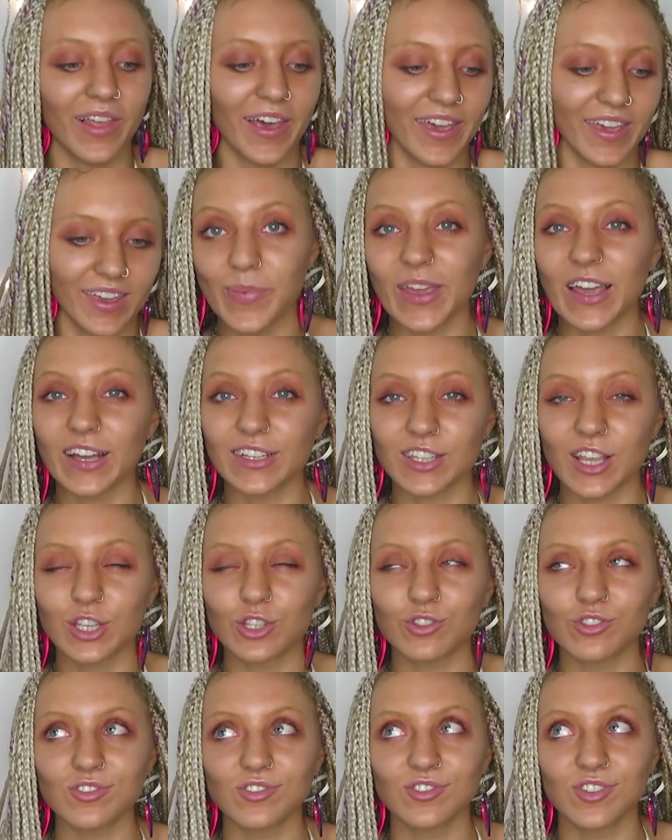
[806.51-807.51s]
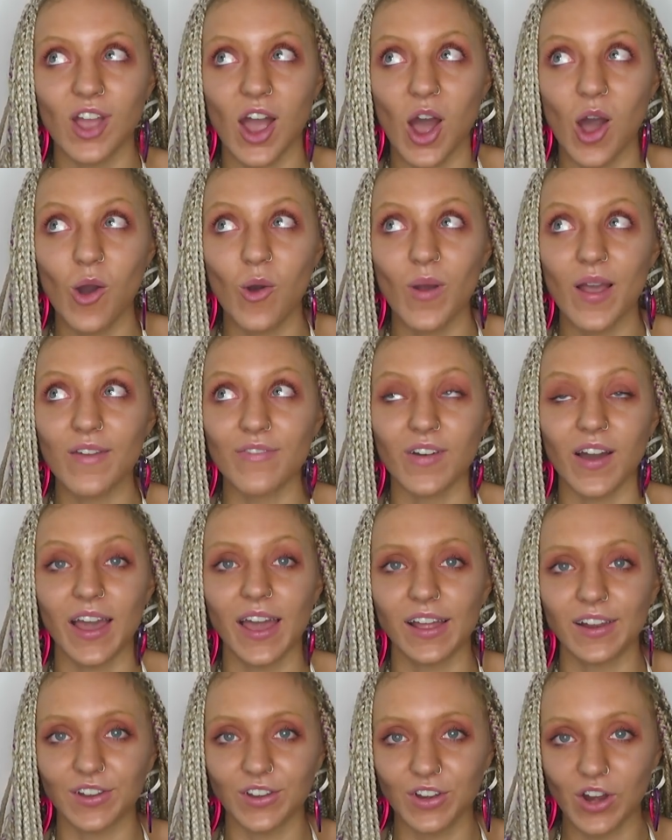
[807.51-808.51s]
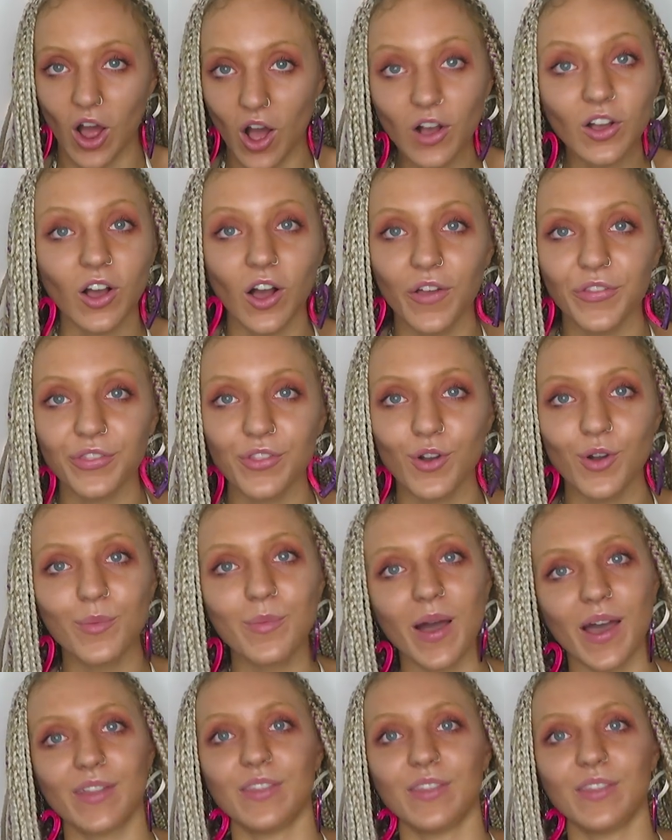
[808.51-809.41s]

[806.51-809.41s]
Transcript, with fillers: Like, because I just know if I had not got them